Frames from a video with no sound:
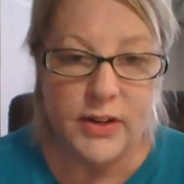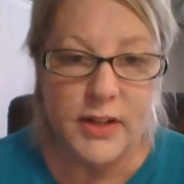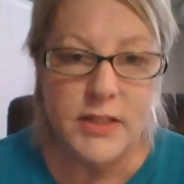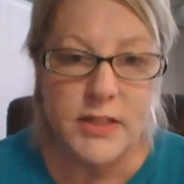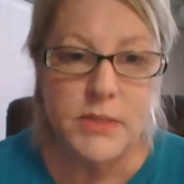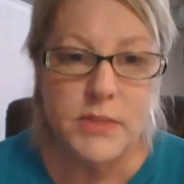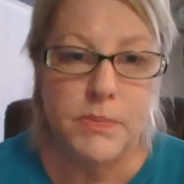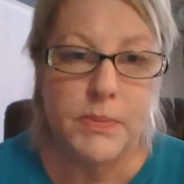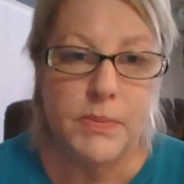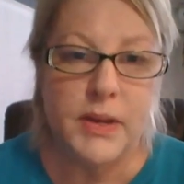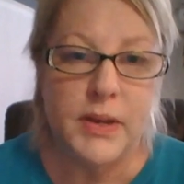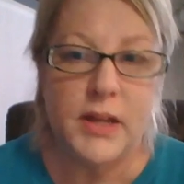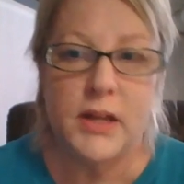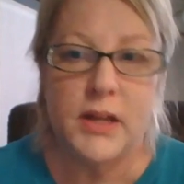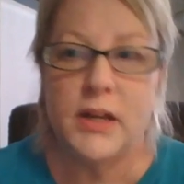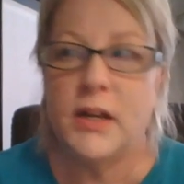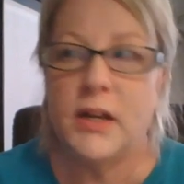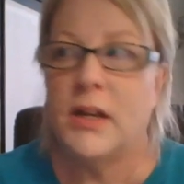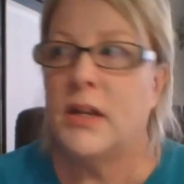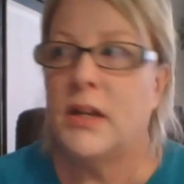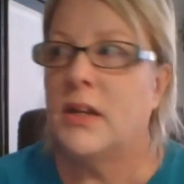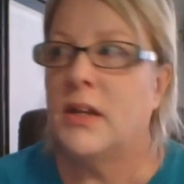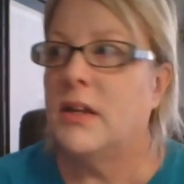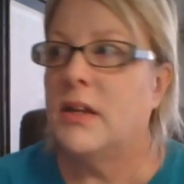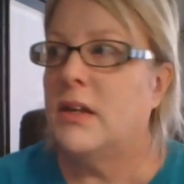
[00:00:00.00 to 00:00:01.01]
It's
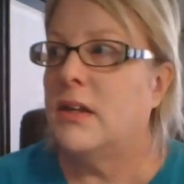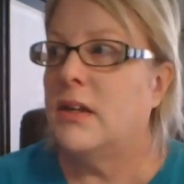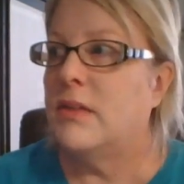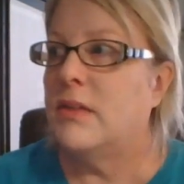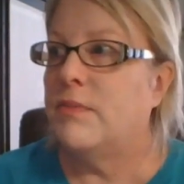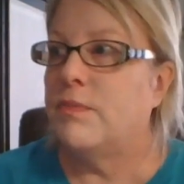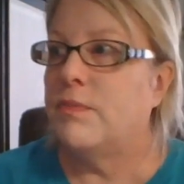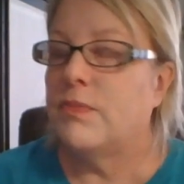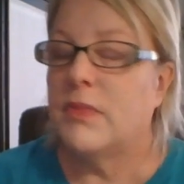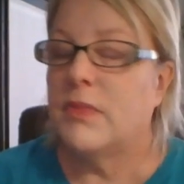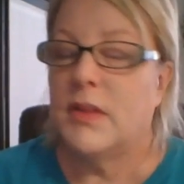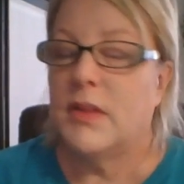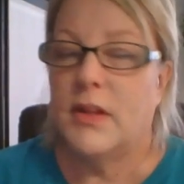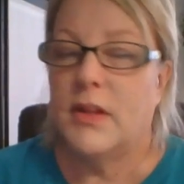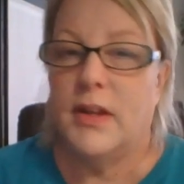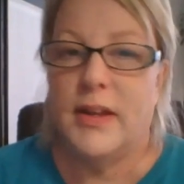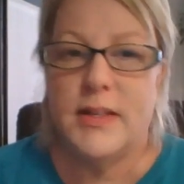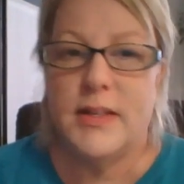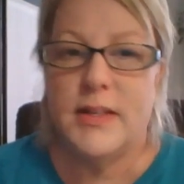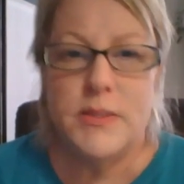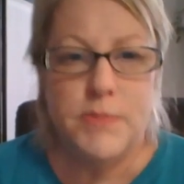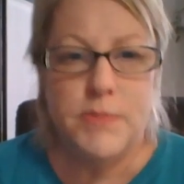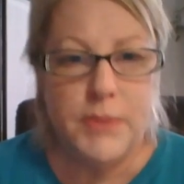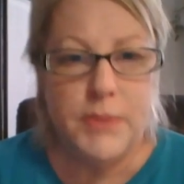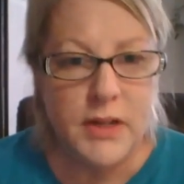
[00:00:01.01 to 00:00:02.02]
been
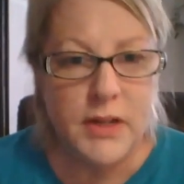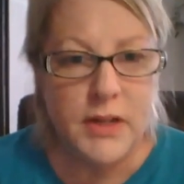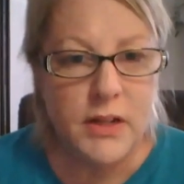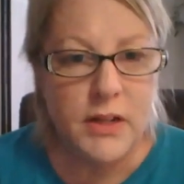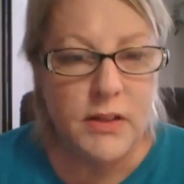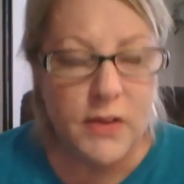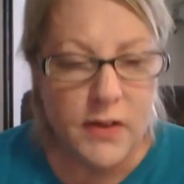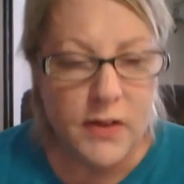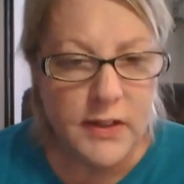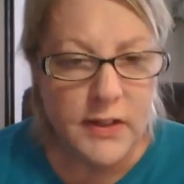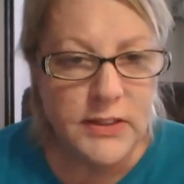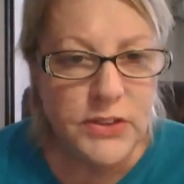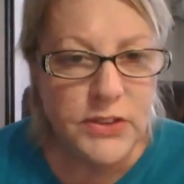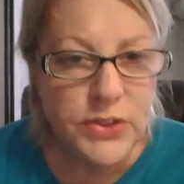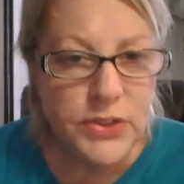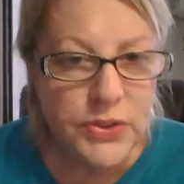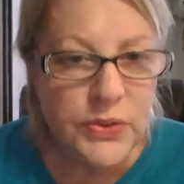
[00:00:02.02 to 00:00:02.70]
it's been a long